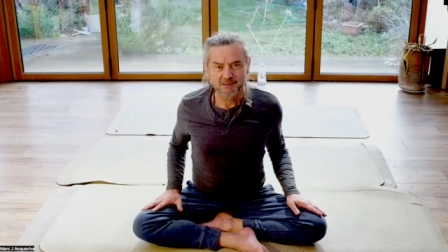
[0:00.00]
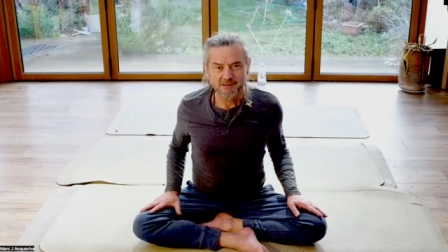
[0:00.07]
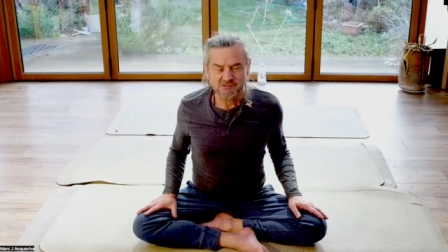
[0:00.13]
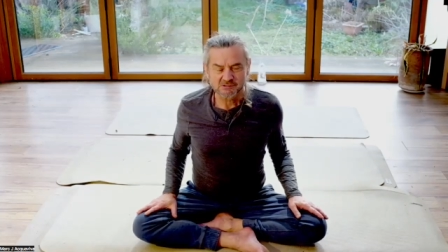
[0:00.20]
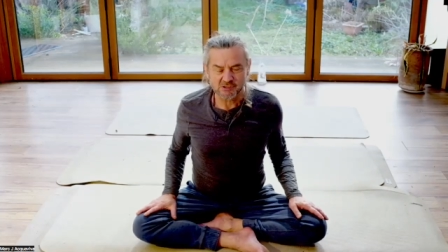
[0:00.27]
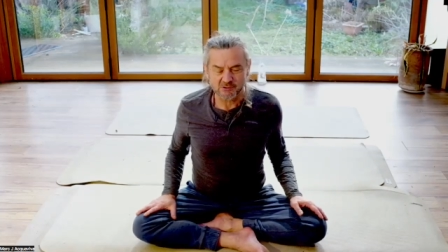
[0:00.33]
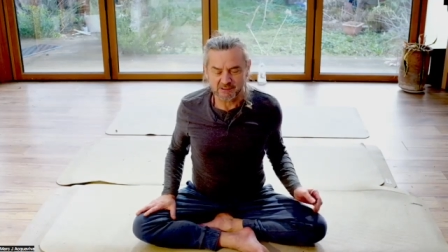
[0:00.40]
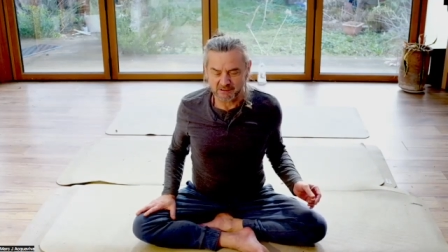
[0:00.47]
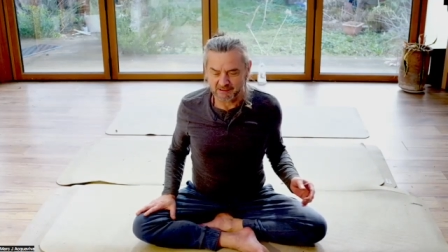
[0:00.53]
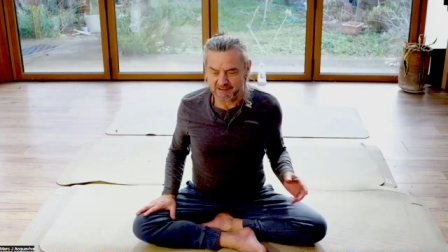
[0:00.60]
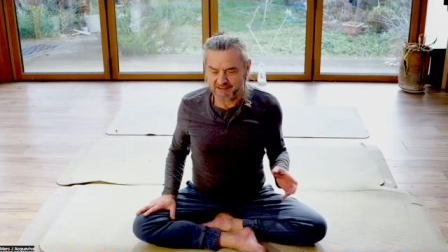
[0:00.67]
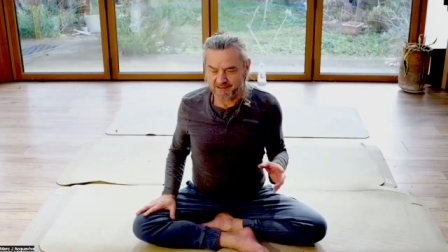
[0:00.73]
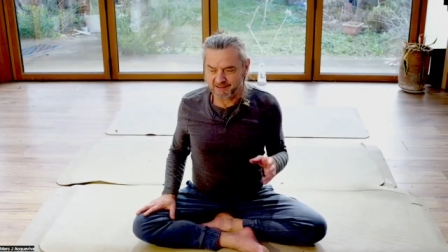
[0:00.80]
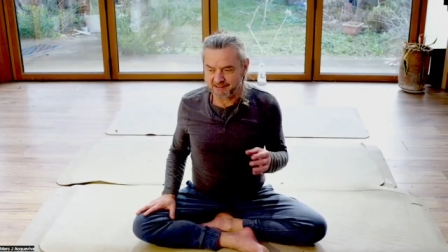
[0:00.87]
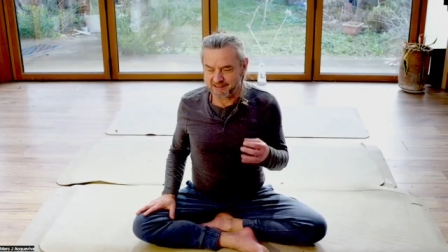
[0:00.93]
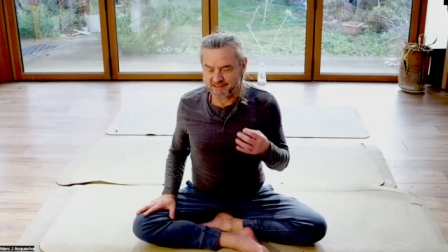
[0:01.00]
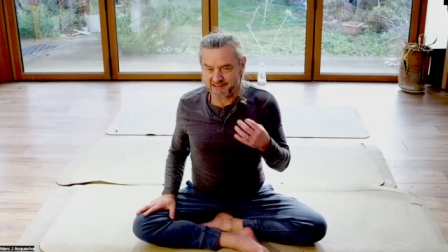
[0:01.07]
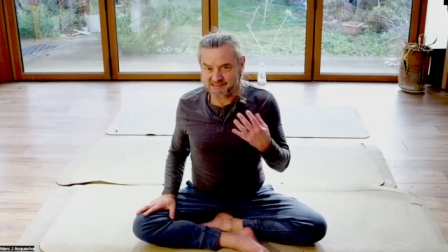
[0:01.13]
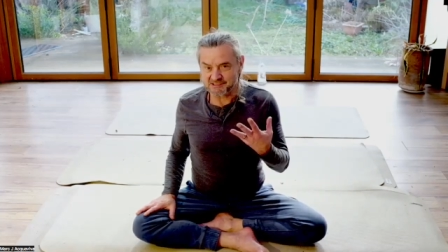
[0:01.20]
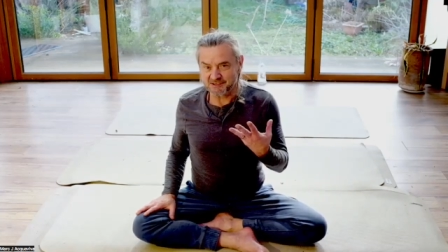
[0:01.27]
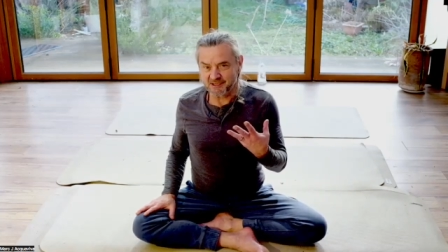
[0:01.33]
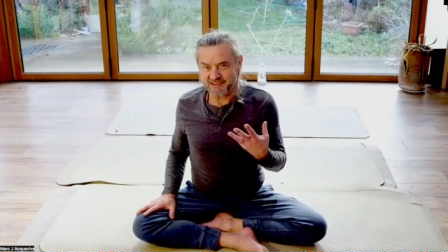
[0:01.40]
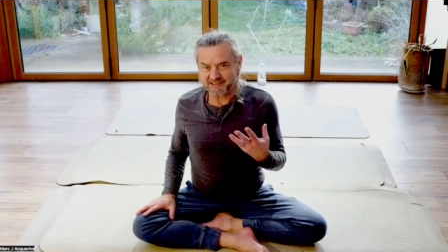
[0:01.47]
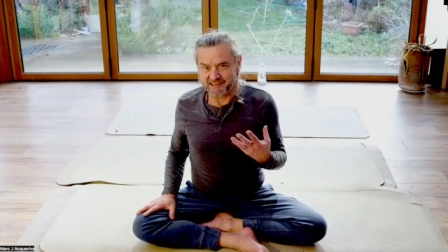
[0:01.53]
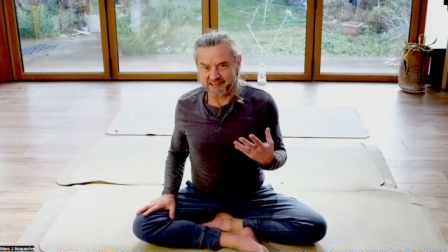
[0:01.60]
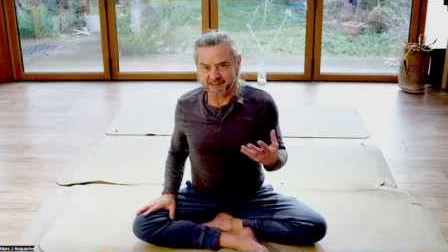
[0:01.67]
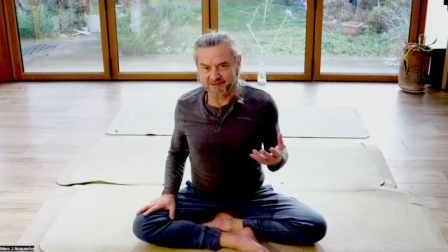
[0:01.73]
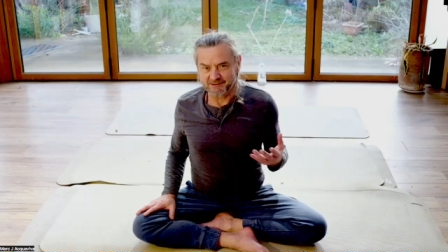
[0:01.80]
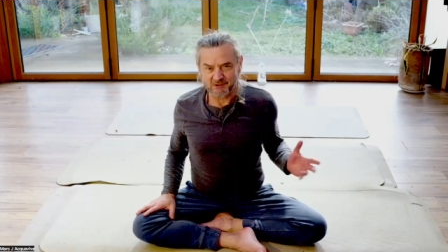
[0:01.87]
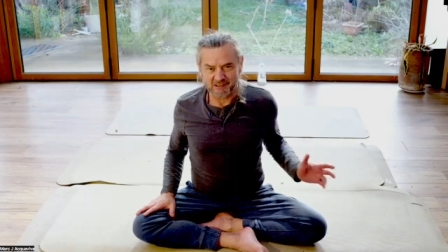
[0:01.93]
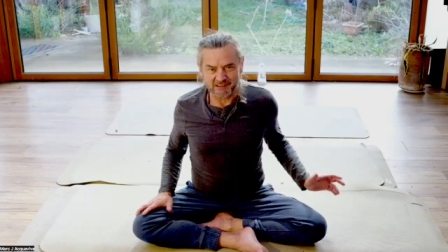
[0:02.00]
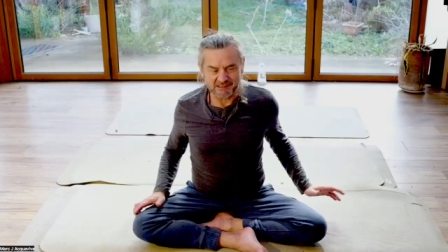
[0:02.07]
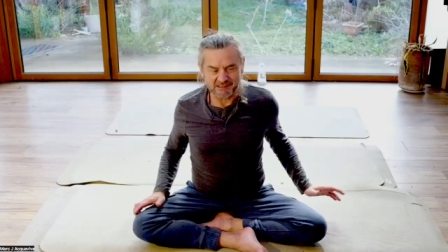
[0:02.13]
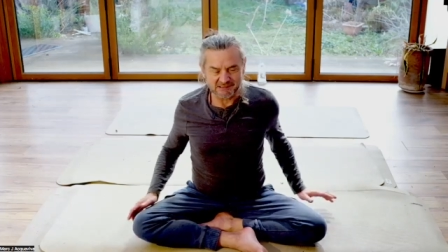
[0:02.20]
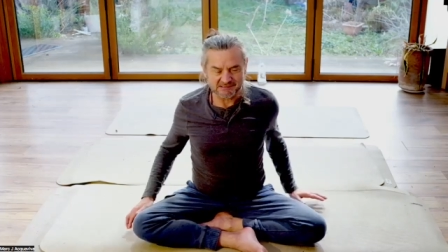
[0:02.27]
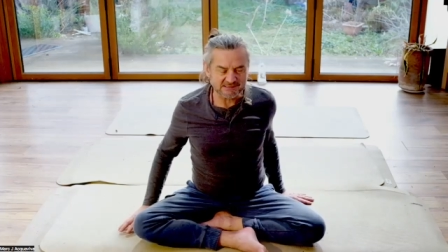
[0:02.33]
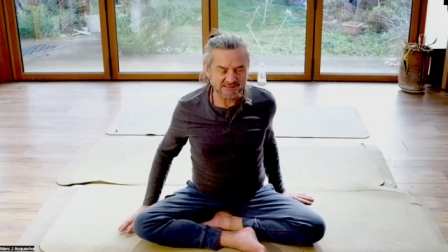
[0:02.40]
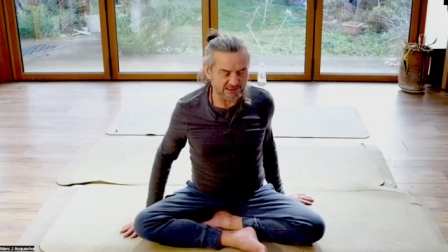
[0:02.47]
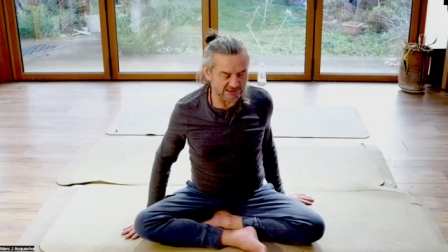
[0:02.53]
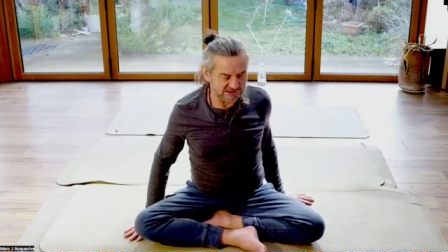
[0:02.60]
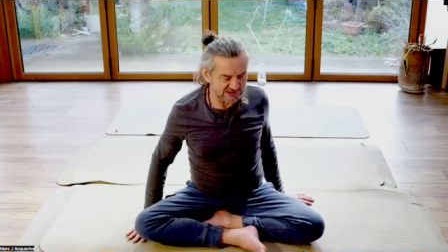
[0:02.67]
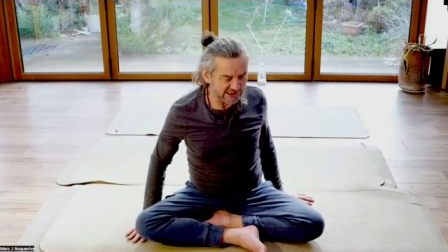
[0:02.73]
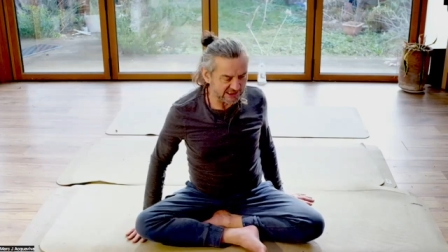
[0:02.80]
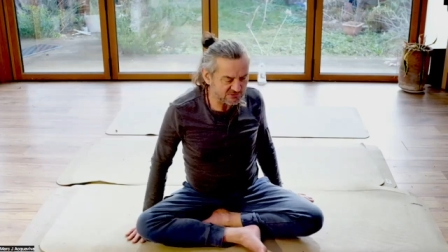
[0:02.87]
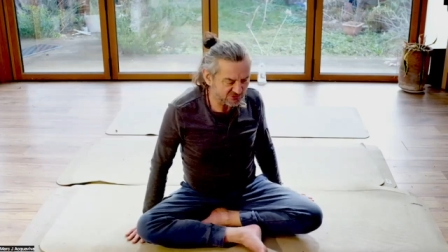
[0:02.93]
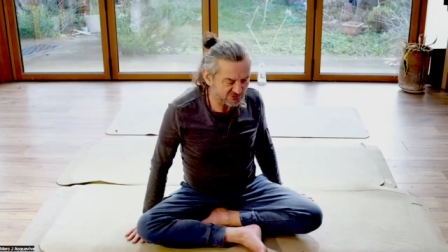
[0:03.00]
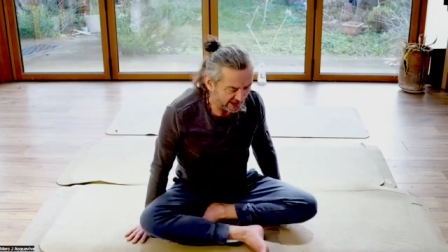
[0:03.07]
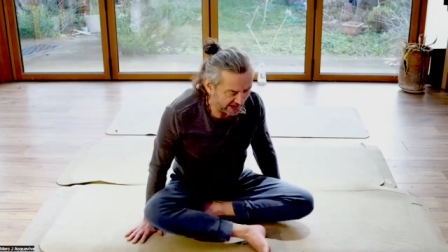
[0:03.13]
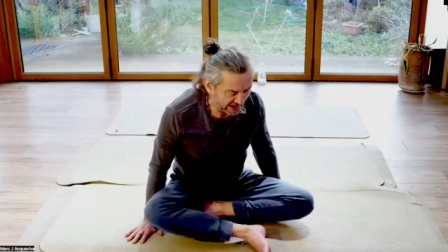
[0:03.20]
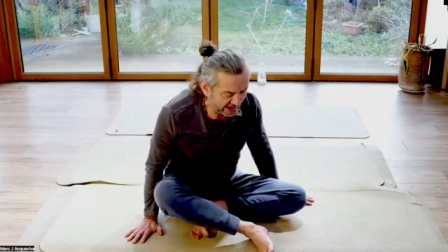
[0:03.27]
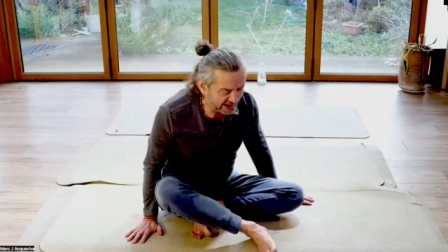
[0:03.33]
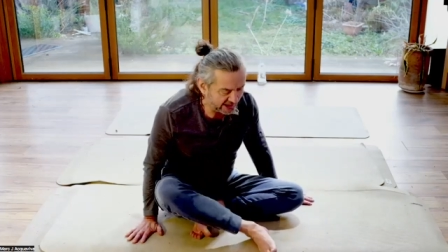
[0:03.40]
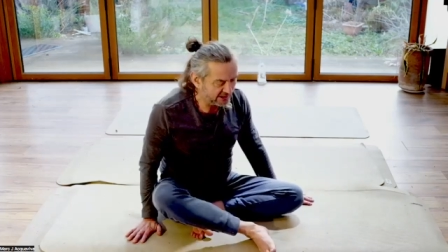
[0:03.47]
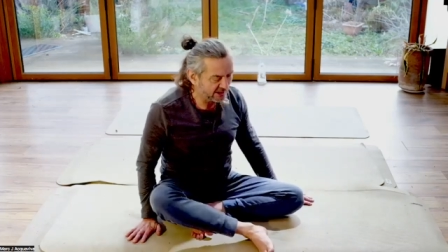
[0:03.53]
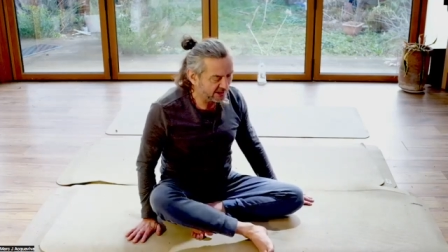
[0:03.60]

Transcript: So it's an idea, and it uh, seems vague,